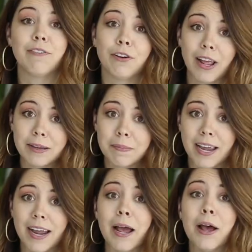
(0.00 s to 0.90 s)
If you're like
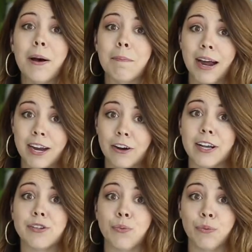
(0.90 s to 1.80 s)
me, my hair
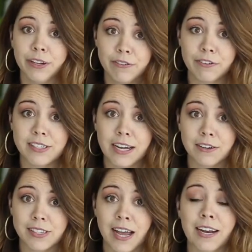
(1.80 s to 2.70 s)
gets really frizzy
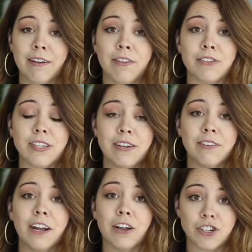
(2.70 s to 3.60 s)
outside if there's
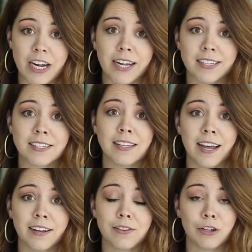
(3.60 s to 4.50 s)
even a chance
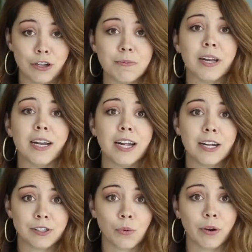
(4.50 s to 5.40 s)
that the humidity
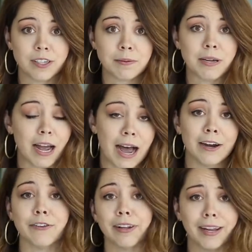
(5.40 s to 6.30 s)
is going to be
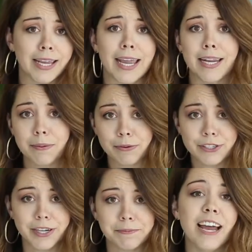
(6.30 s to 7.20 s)
higher than like 80%.
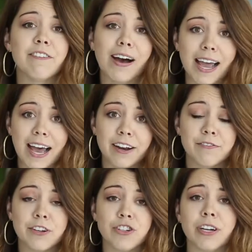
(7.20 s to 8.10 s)
If I had a
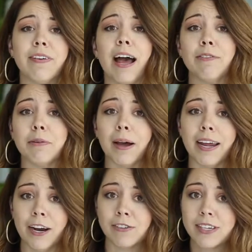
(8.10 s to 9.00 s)
vision of having my
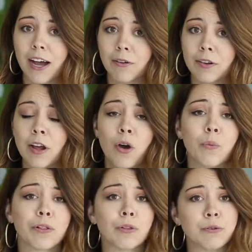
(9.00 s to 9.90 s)
hair down
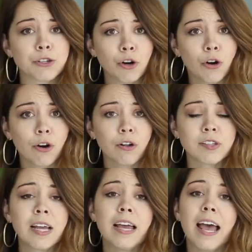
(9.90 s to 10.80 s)
with loose
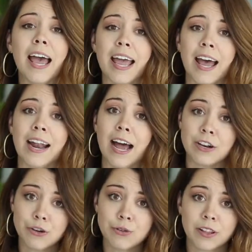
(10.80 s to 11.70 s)
curls and I
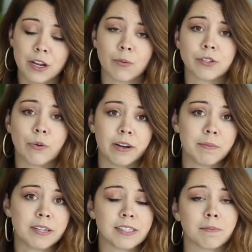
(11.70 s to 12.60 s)
knew that there was going to
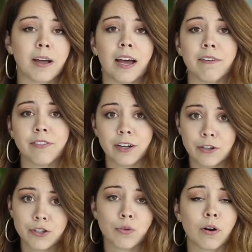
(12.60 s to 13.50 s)
be some kind of
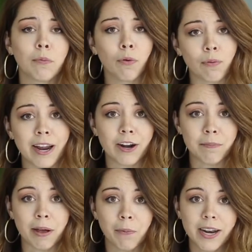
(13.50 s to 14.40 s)
thunderstorm or rain on
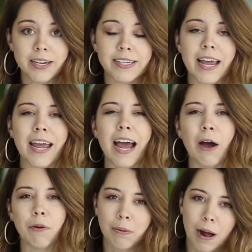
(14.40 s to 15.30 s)
my wedding day, I
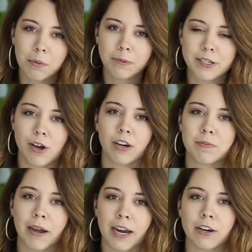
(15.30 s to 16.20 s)
would probably talk to
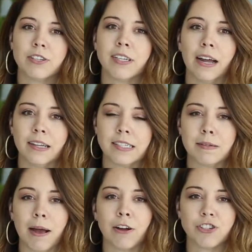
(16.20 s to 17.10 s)
my hairstylist
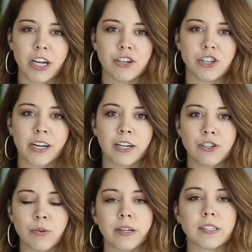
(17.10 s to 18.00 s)
about changing and
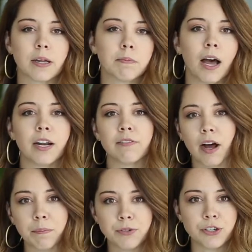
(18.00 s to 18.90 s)
doing some kind of
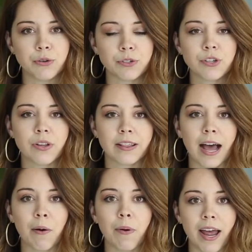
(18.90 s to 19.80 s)
updo so that
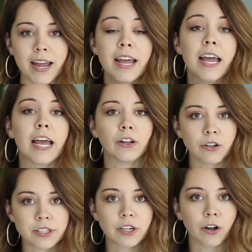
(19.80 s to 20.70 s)
that way it
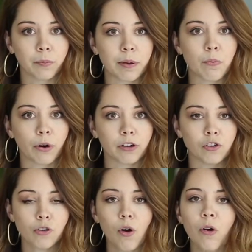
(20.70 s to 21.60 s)
looks a little bit more
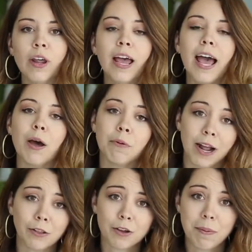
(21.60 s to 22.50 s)
controlled. And when
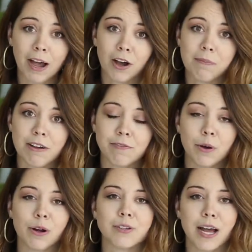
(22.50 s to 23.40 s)
I look back on my
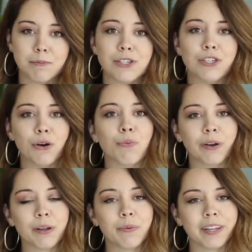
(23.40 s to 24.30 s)
photos, I'm still
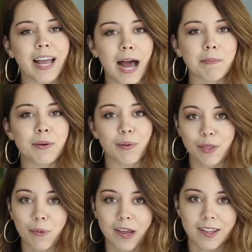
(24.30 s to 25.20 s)
really, really happy with
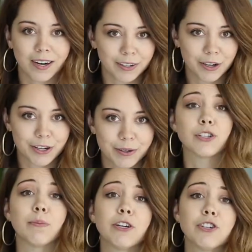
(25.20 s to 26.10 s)
the way that I look.
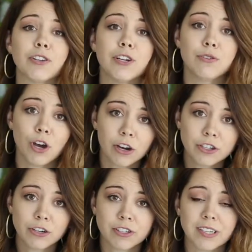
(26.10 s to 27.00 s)
So make sure that you talk
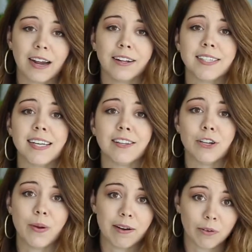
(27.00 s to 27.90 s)
to your stylist and that
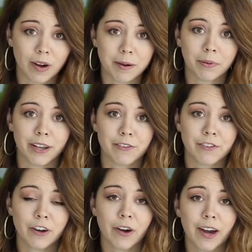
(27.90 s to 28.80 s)
you have a rain plan
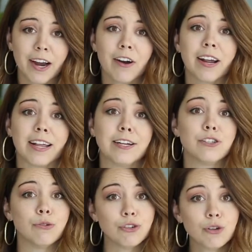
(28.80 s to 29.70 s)
for your hair in case
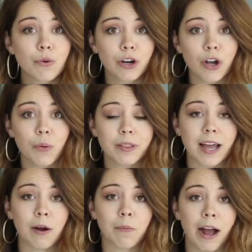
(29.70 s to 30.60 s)
you do want to go with
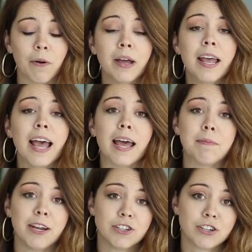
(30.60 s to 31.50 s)
that route, and
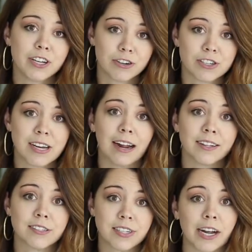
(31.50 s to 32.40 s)
make sure that your
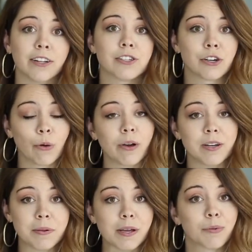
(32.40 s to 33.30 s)
stylist talents are going
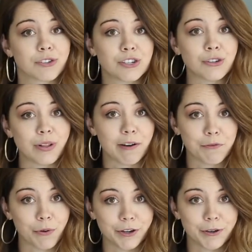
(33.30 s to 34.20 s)
to be able to do that
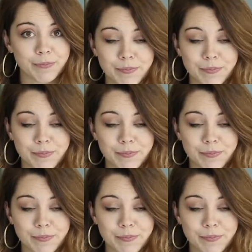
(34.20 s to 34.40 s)
for you.